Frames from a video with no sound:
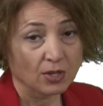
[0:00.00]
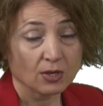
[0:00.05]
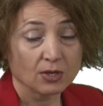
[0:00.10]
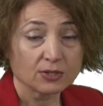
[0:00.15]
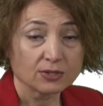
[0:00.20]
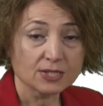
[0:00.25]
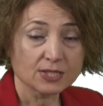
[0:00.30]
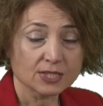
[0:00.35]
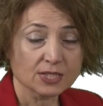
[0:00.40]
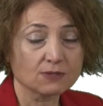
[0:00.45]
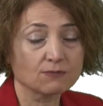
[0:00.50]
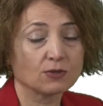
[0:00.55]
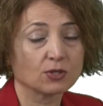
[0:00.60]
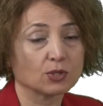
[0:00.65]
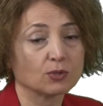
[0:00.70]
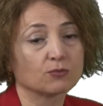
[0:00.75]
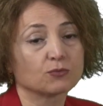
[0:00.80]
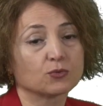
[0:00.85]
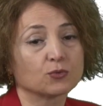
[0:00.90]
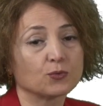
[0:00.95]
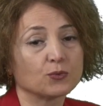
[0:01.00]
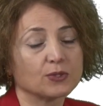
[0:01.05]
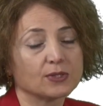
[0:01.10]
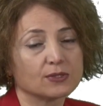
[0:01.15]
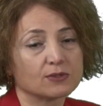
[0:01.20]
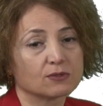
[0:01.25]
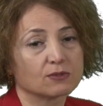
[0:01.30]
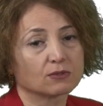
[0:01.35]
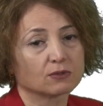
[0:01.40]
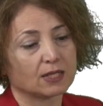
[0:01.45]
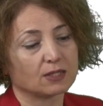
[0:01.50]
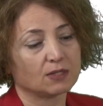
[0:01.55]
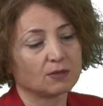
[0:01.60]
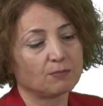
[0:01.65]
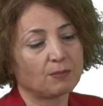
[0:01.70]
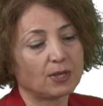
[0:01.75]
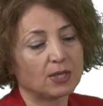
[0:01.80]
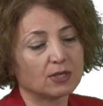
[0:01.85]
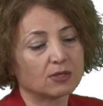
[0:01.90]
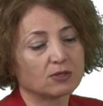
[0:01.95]
This is one of the reasons the
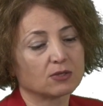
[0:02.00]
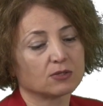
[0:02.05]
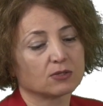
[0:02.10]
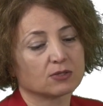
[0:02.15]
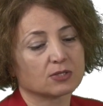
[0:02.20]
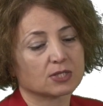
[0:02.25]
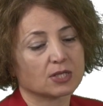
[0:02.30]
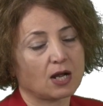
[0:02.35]
bakers